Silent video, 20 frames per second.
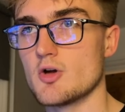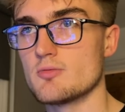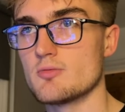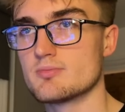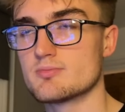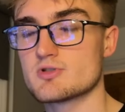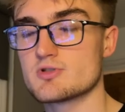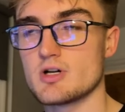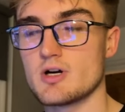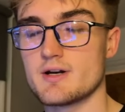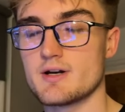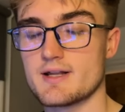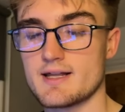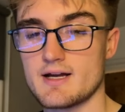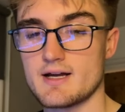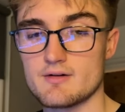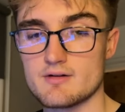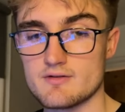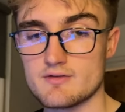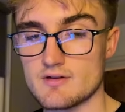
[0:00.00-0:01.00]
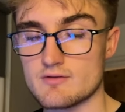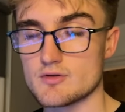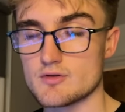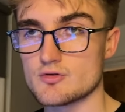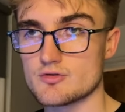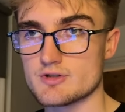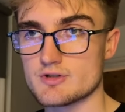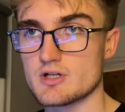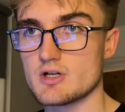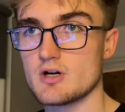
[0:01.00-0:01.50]
start an account if you haven't
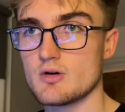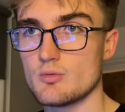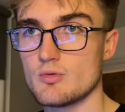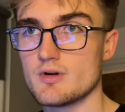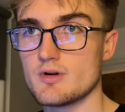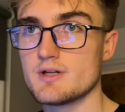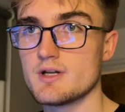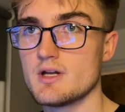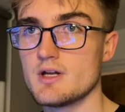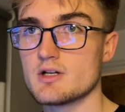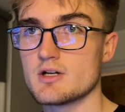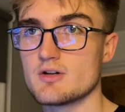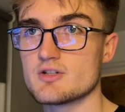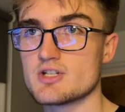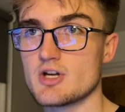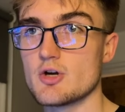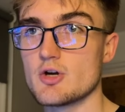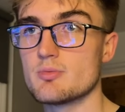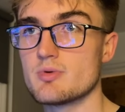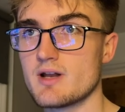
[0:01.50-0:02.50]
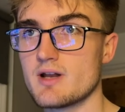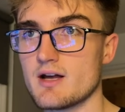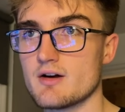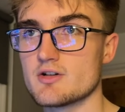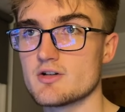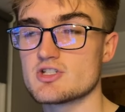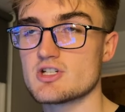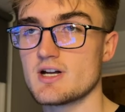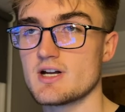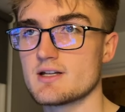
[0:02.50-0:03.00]
already got one, go to OpenAI
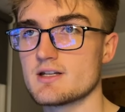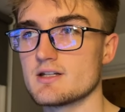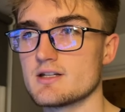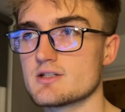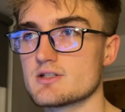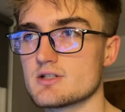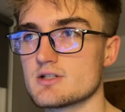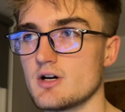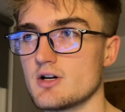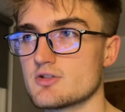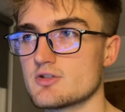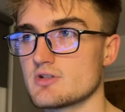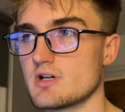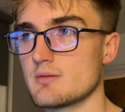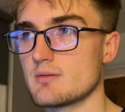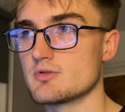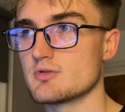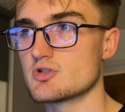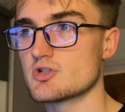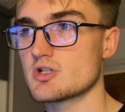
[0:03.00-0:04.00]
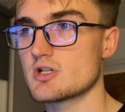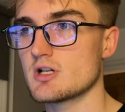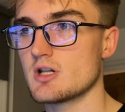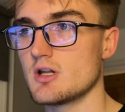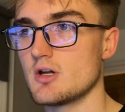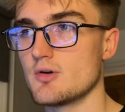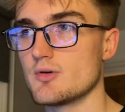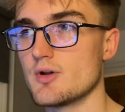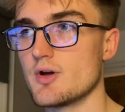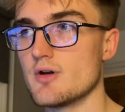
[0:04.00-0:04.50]
ChatKit Starter app and just
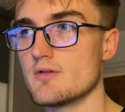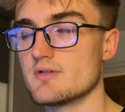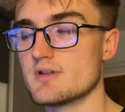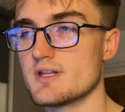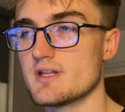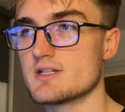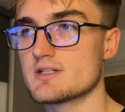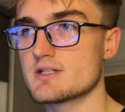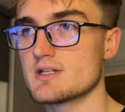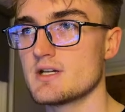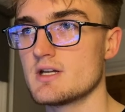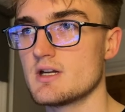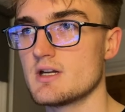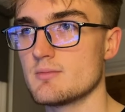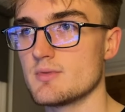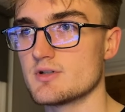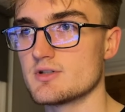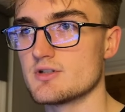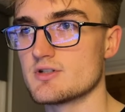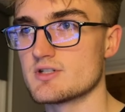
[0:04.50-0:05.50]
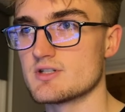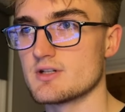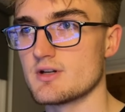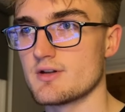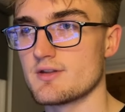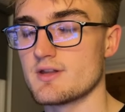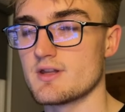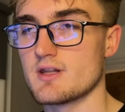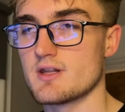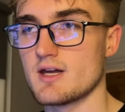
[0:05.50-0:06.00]
clone over this by using
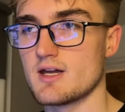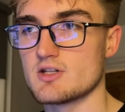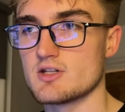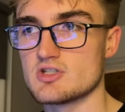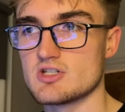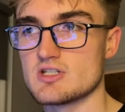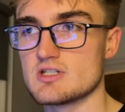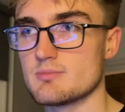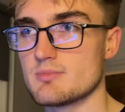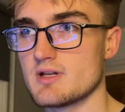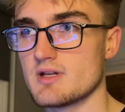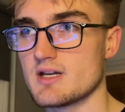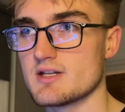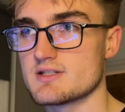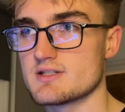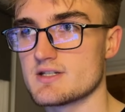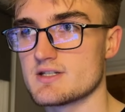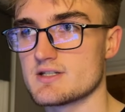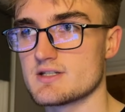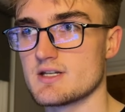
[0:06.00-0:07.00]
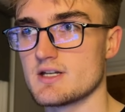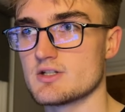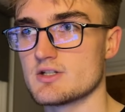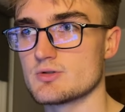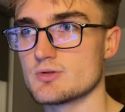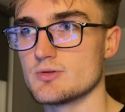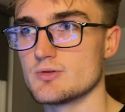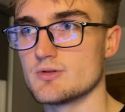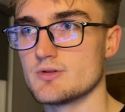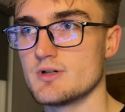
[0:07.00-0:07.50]
either the HTTPS, SSH
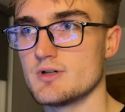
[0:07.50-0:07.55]
or